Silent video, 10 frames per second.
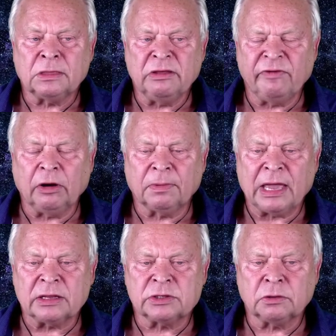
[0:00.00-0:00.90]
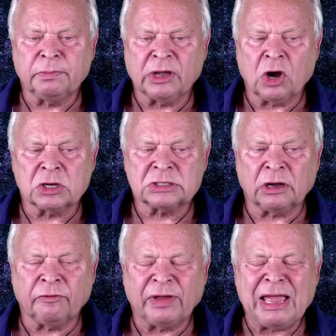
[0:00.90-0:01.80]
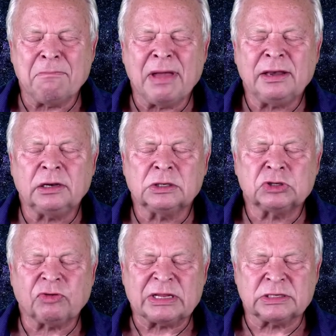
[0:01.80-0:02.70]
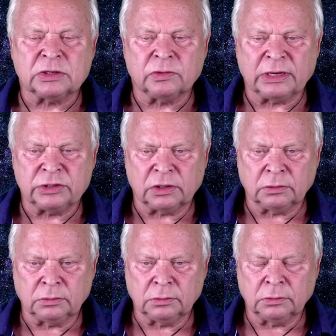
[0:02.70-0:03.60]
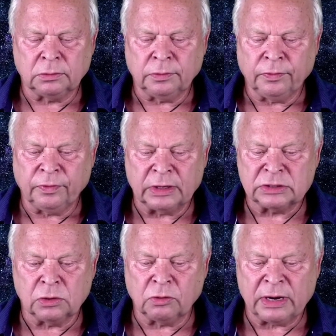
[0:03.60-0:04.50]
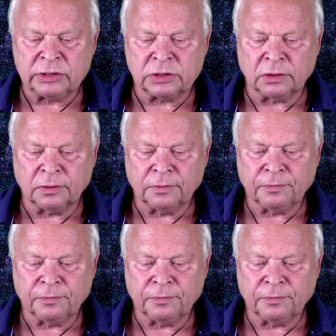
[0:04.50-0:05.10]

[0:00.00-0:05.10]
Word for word: develop cancer because of a mental stress situation. There's no question.